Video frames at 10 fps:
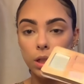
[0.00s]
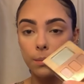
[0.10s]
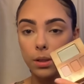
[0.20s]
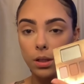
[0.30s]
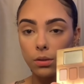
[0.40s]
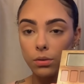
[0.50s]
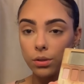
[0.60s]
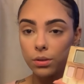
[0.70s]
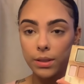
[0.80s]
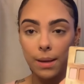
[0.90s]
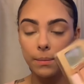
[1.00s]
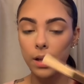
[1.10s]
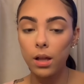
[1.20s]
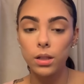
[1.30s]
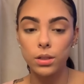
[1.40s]
So I'm going to use the same
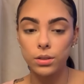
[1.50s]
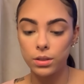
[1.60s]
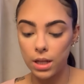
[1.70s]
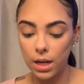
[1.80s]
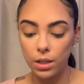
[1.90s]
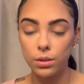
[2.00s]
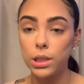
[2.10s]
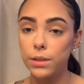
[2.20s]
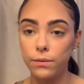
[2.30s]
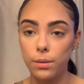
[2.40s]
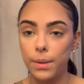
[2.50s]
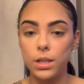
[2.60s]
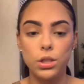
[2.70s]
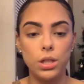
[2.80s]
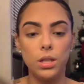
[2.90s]
colors that I used for my
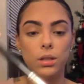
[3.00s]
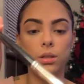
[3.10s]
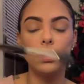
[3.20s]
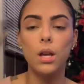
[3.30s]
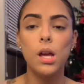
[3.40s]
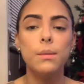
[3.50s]
cheeks.